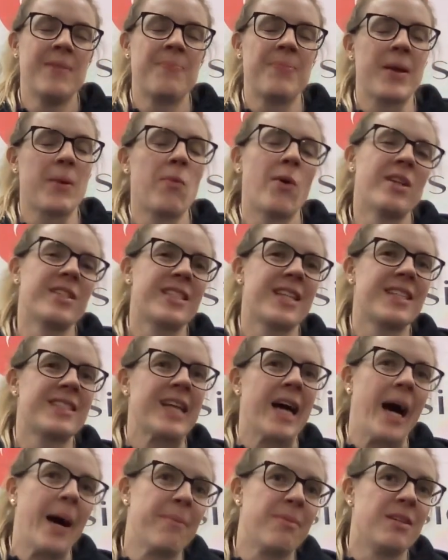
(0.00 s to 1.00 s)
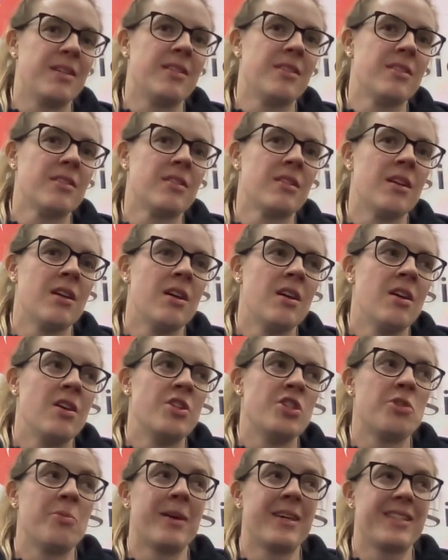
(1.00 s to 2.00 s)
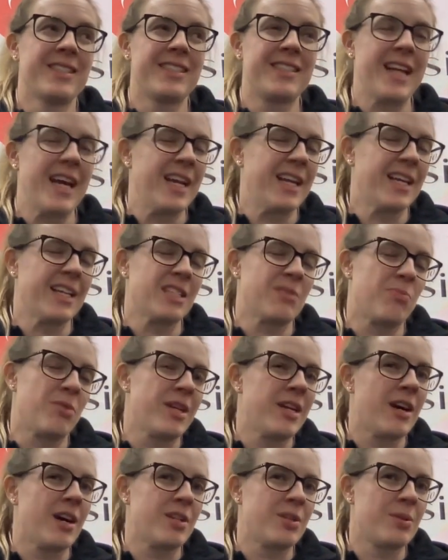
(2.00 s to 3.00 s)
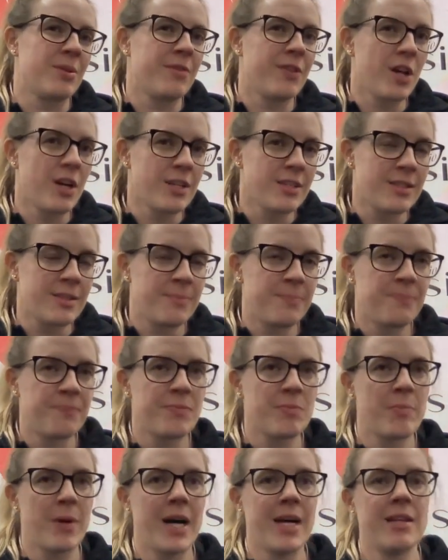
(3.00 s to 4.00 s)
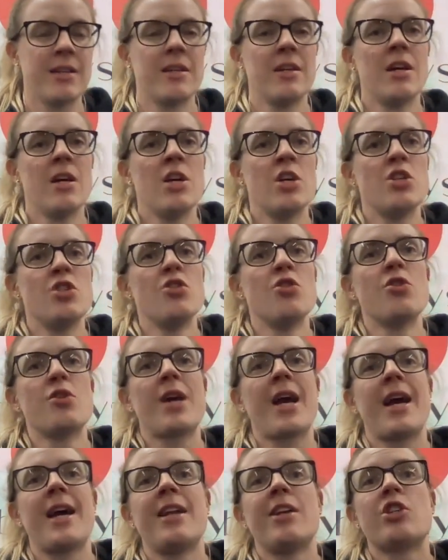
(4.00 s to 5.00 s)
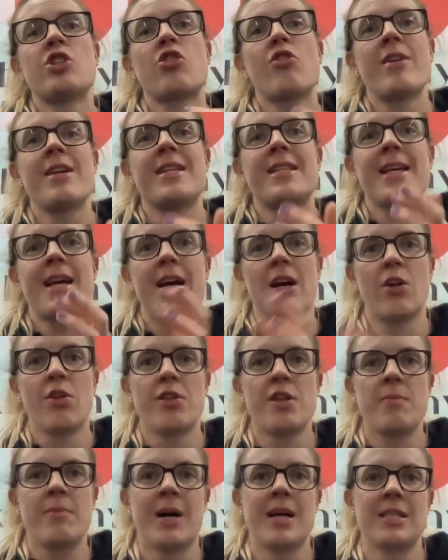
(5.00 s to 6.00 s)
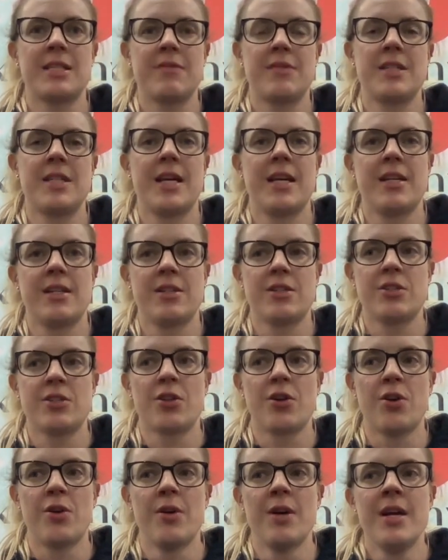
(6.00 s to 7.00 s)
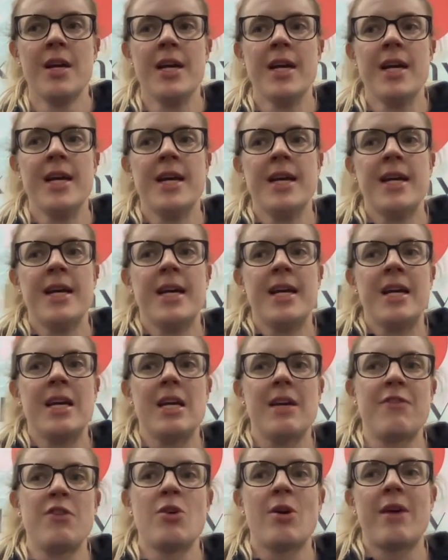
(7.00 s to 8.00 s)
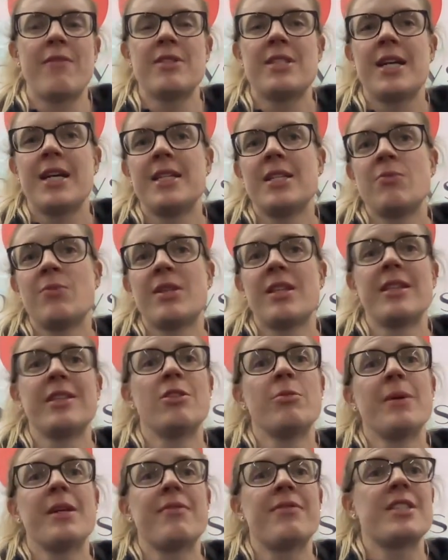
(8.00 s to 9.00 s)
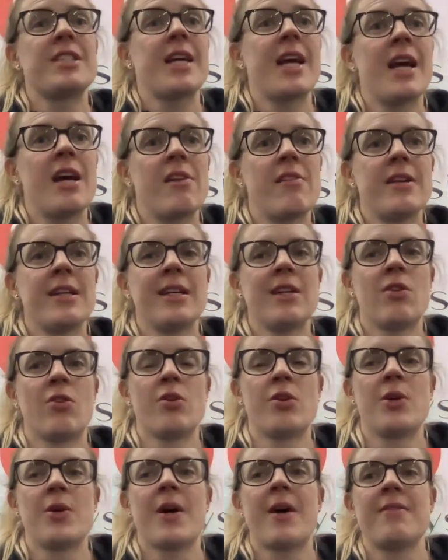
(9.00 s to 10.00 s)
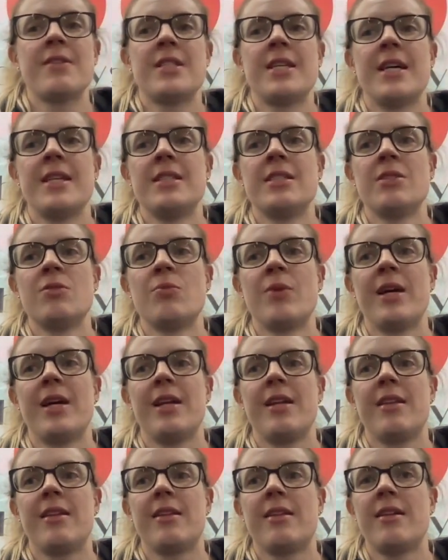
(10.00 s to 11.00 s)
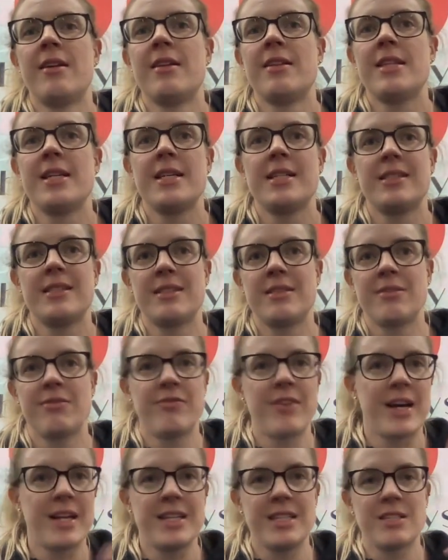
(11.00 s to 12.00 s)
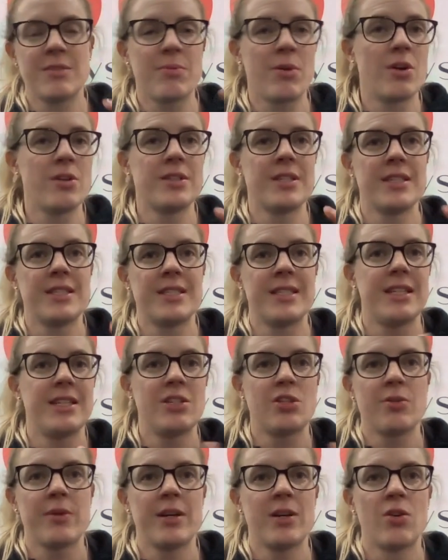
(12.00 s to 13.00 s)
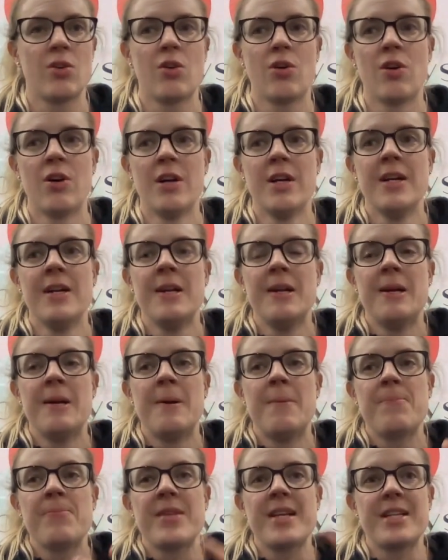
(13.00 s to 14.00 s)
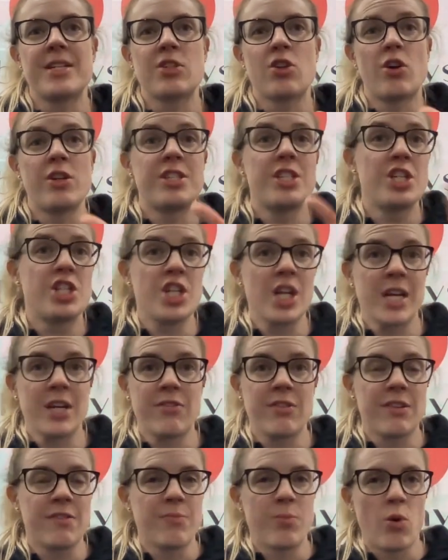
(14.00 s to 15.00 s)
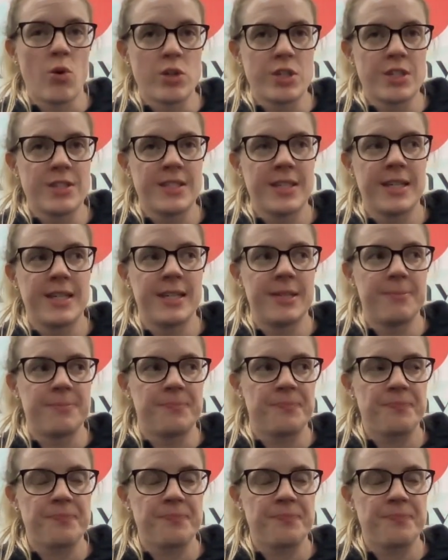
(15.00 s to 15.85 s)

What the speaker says: And once that's happened, to my understanding, it's pretty hard to reverse, but you can treat the healthy parts of the tendon. So if you have a tendon with a little bit of a tear in it, or you have a tendon with these fatty deposits into it, or it's got degenerative portions in it,